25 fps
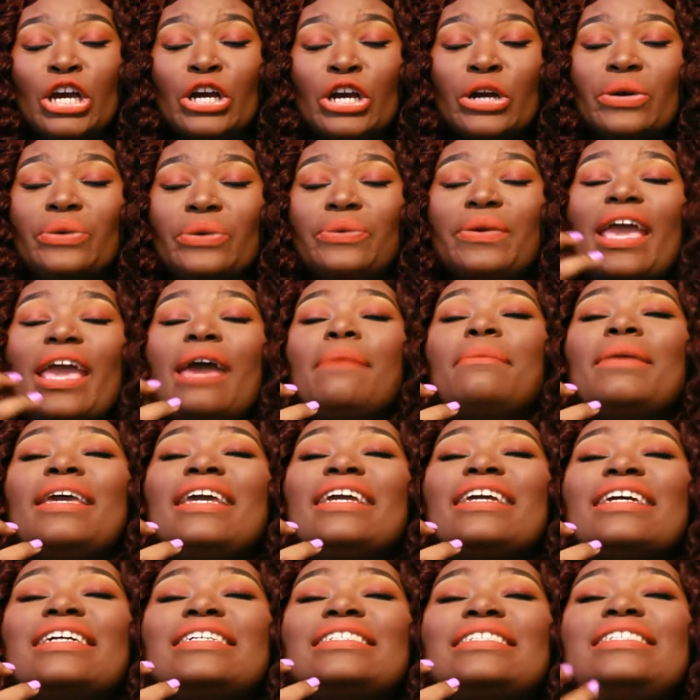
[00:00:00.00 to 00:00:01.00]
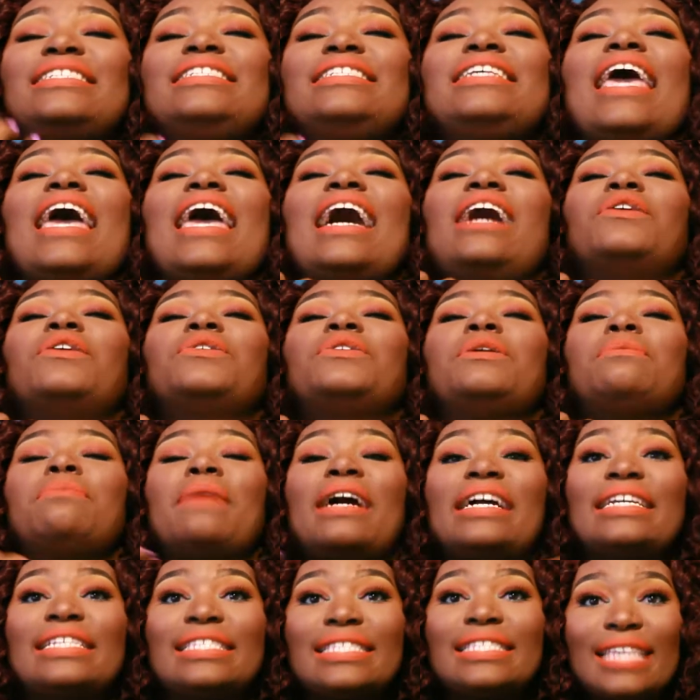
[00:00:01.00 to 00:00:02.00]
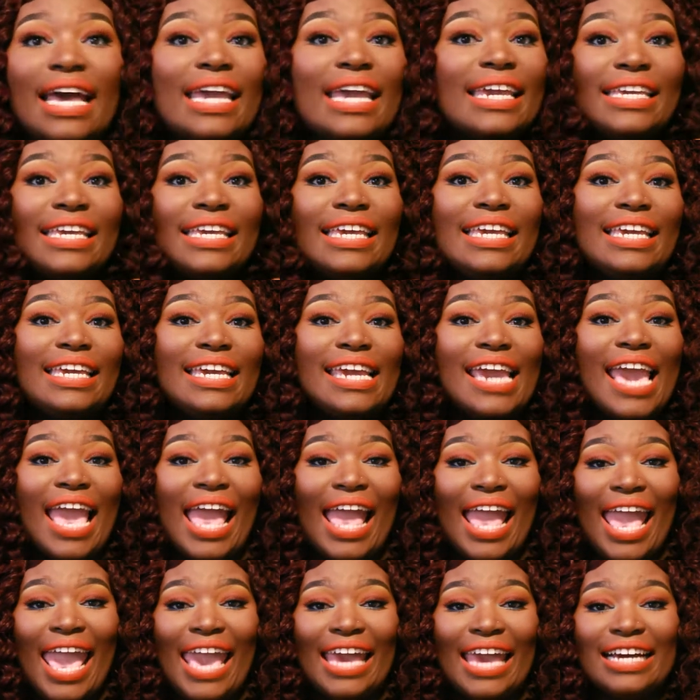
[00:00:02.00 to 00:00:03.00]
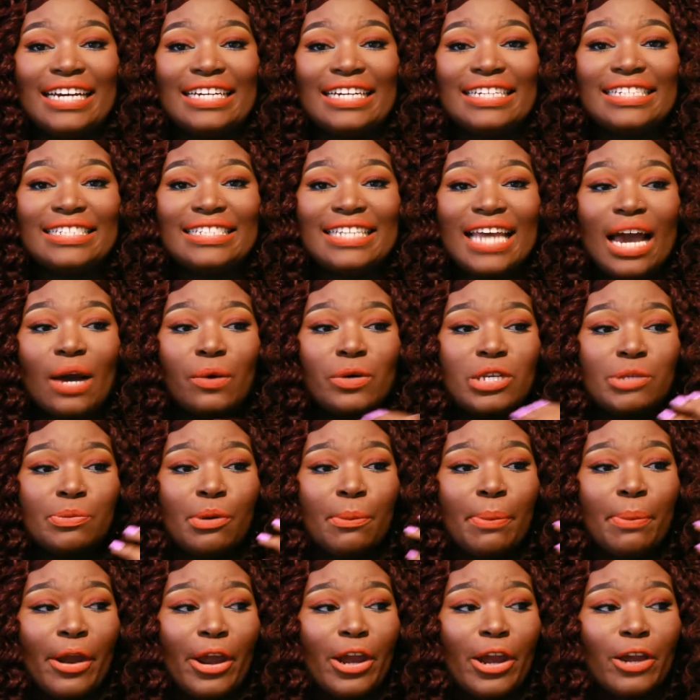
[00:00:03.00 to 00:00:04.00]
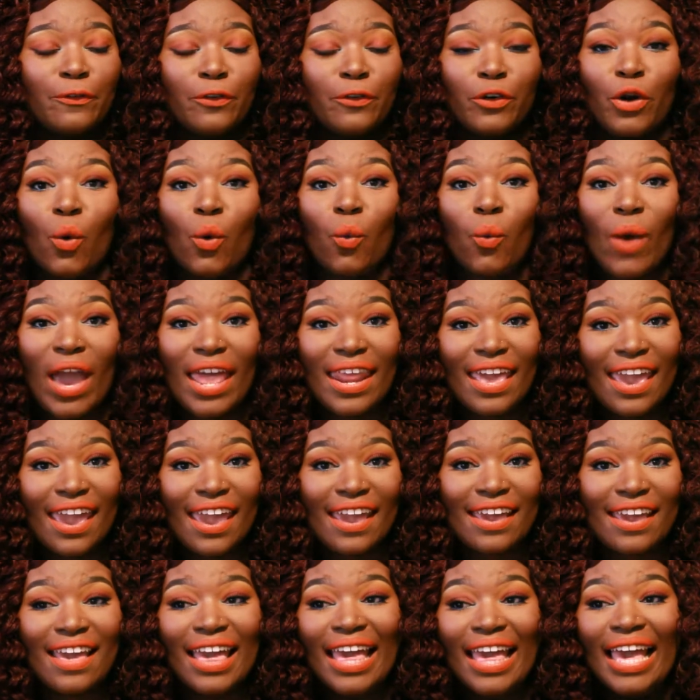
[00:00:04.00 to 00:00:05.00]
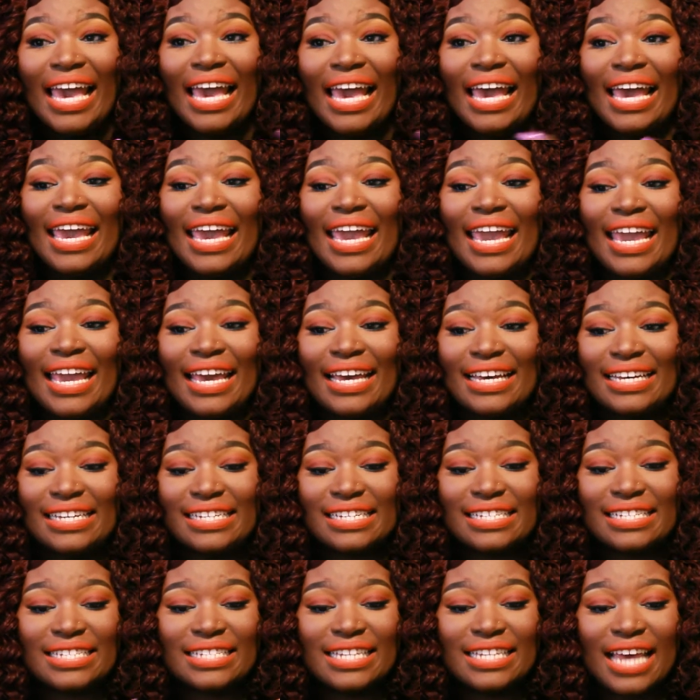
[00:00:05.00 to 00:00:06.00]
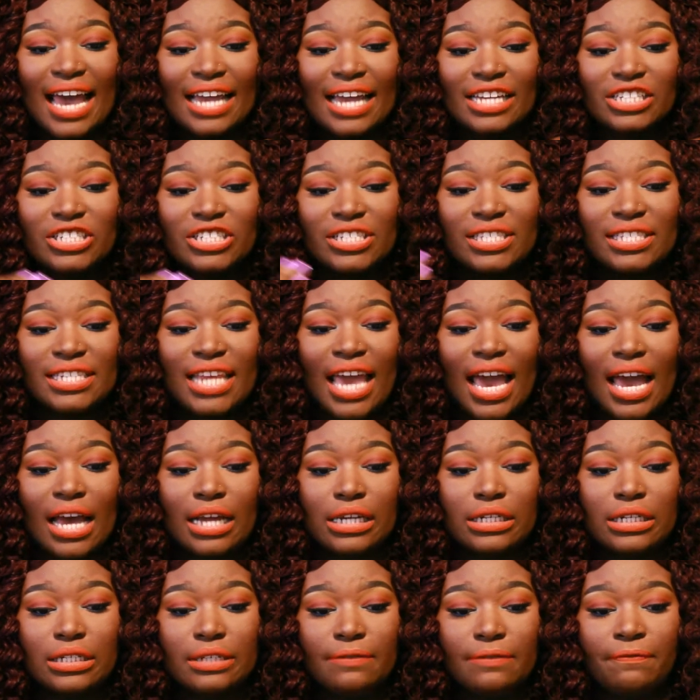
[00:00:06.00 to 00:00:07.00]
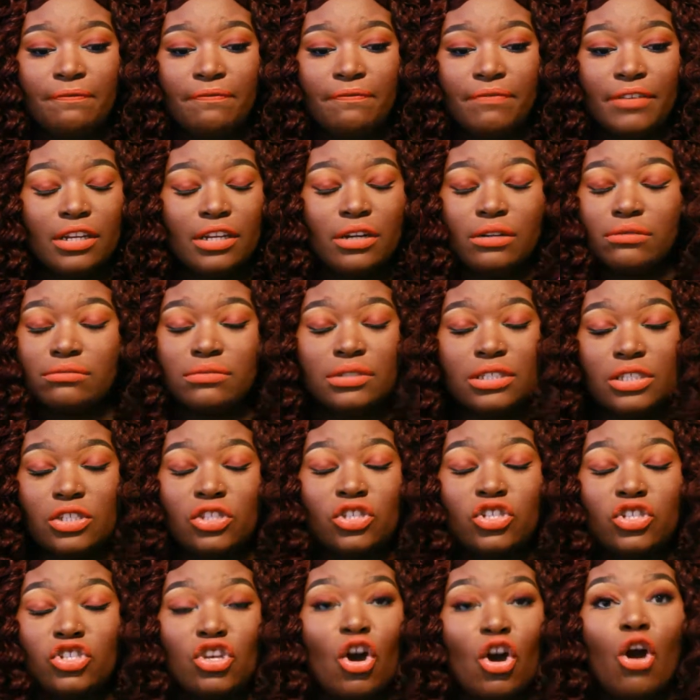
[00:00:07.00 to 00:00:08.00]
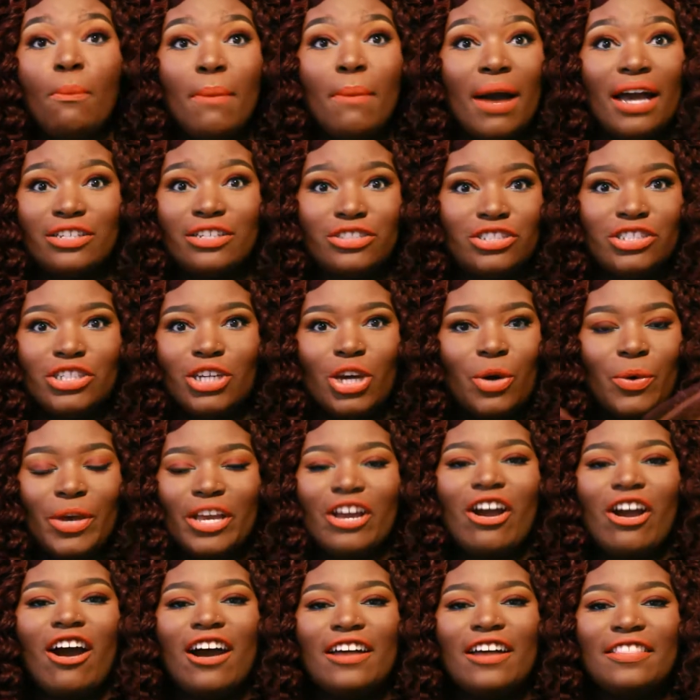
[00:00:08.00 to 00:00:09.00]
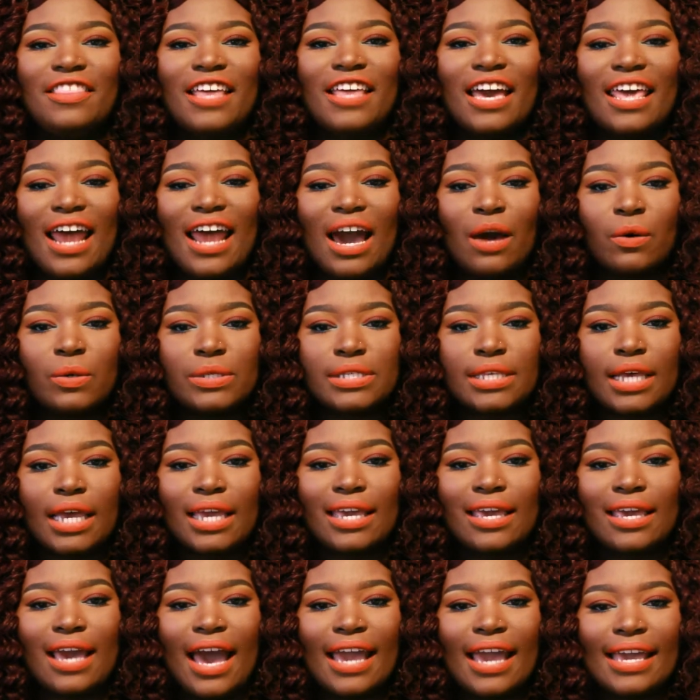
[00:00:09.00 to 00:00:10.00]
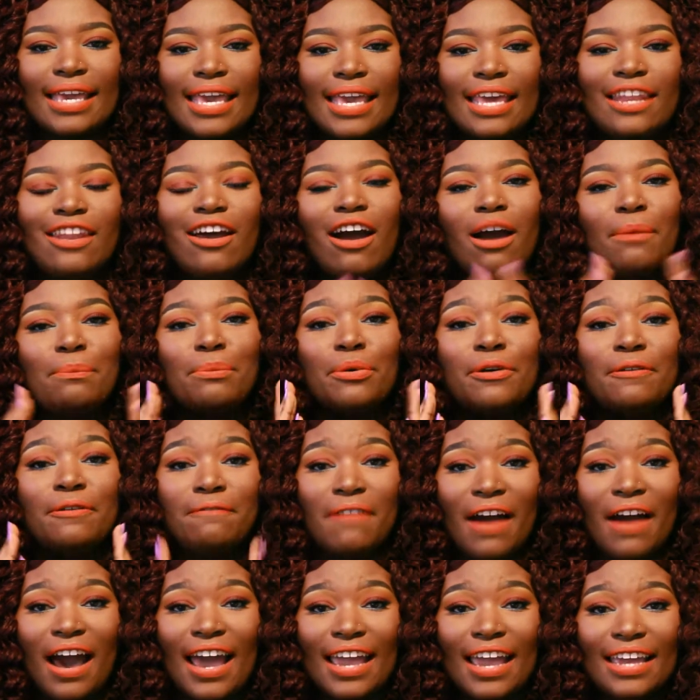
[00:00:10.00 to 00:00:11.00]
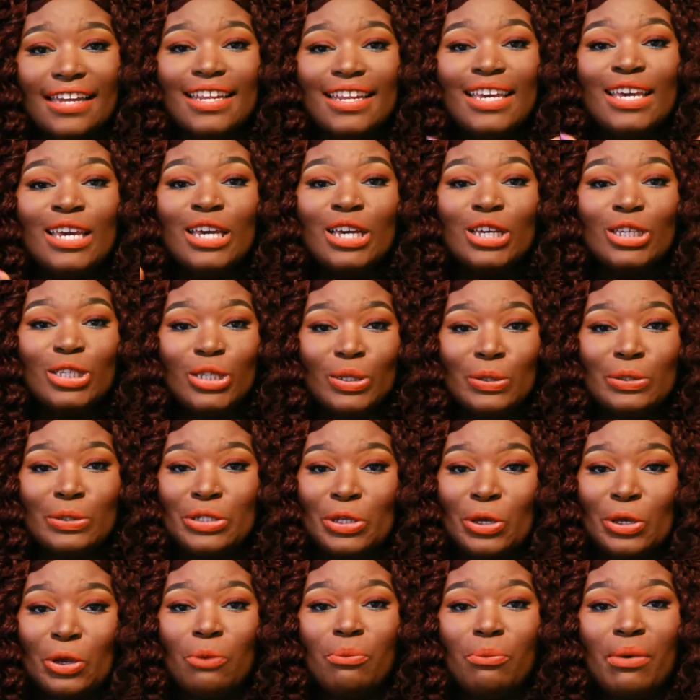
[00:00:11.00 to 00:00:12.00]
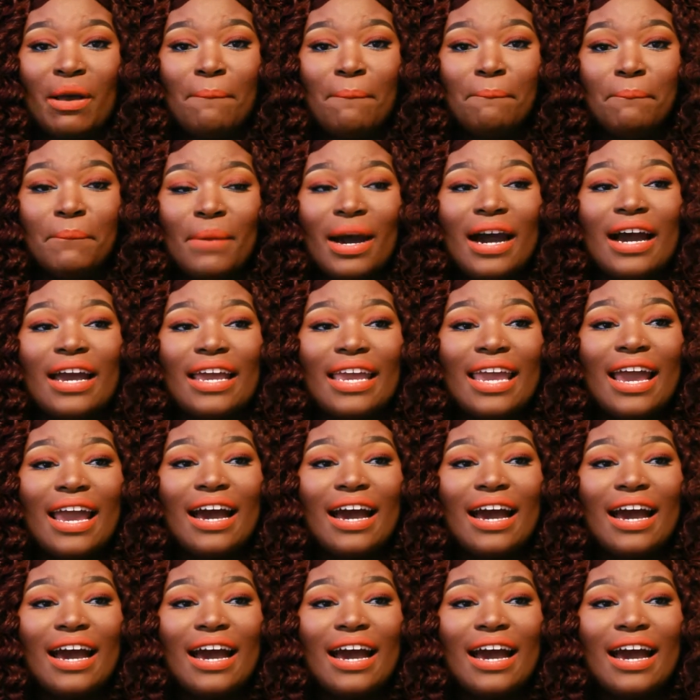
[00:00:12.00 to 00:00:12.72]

cramming down my psyche, and I was preparing for a wedding, and I just had, you know, just so much going on that I was like, I cannot provide YouTube my